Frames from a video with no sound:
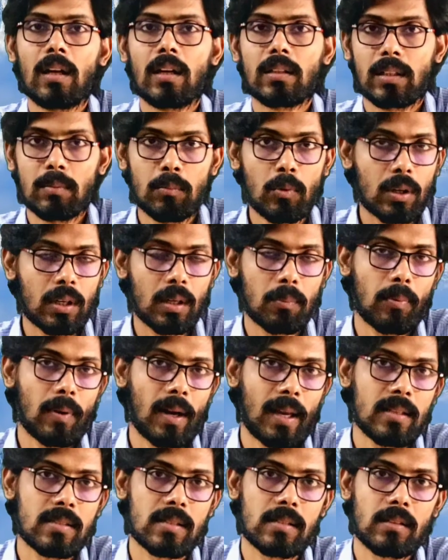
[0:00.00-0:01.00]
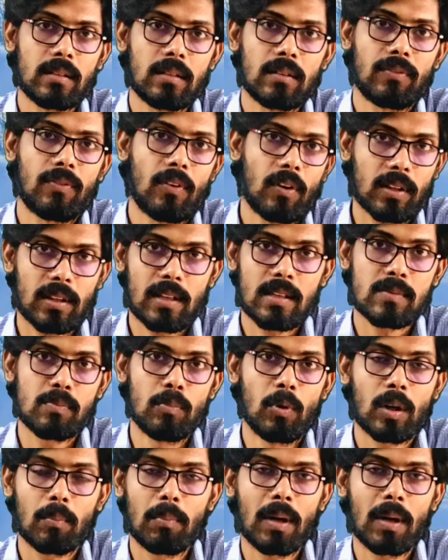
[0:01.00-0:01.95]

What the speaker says: the Booker Prize for this book.